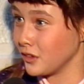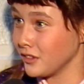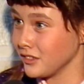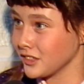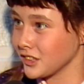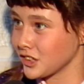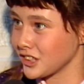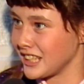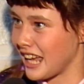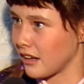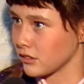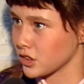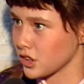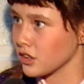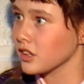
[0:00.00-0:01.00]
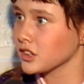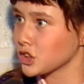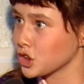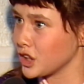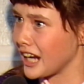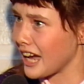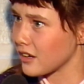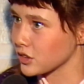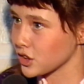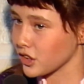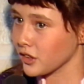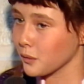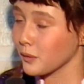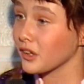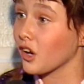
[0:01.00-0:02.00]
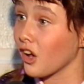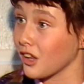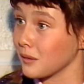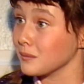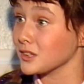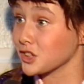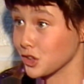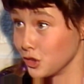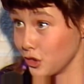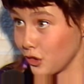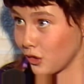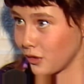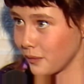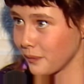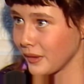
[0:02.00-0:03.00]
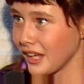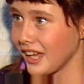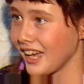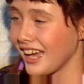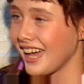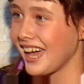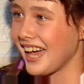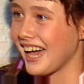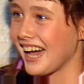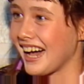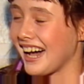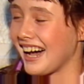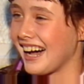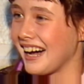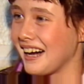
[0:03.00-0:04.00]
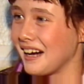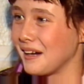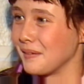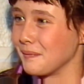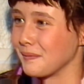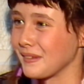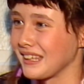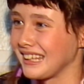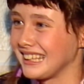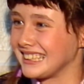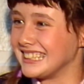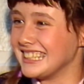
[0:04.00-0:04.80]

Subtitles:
cast as Caroline Ingalls in early 1973. It was a